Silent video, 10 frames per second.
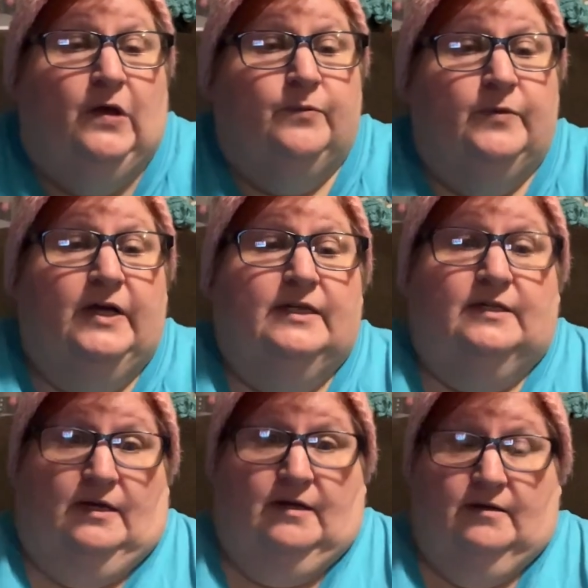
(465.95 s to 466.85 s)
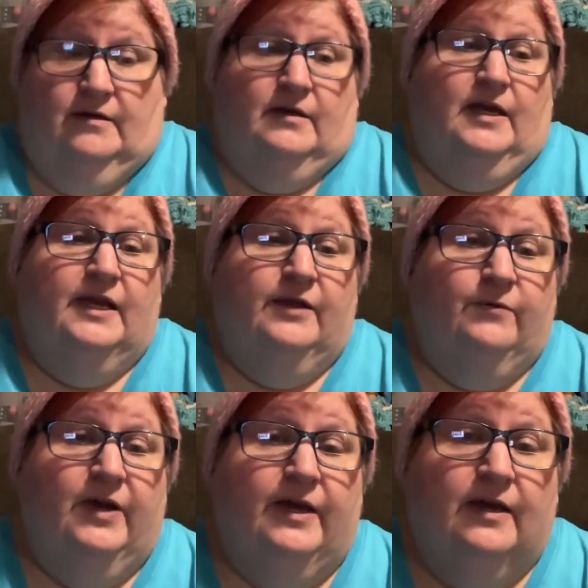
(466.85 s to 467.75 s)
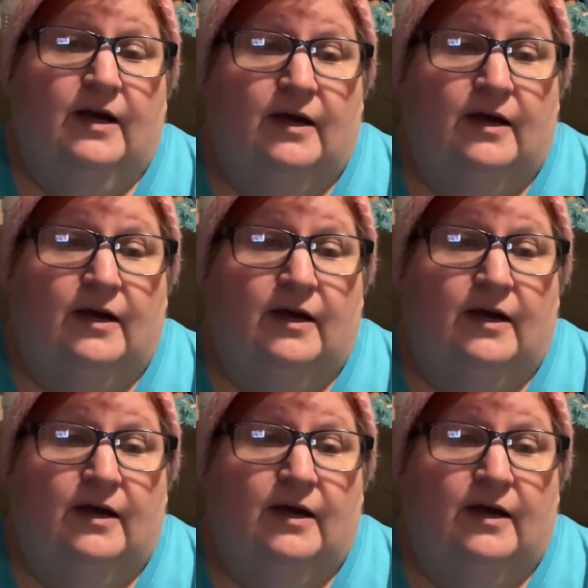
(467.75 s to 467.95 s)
But, anyway,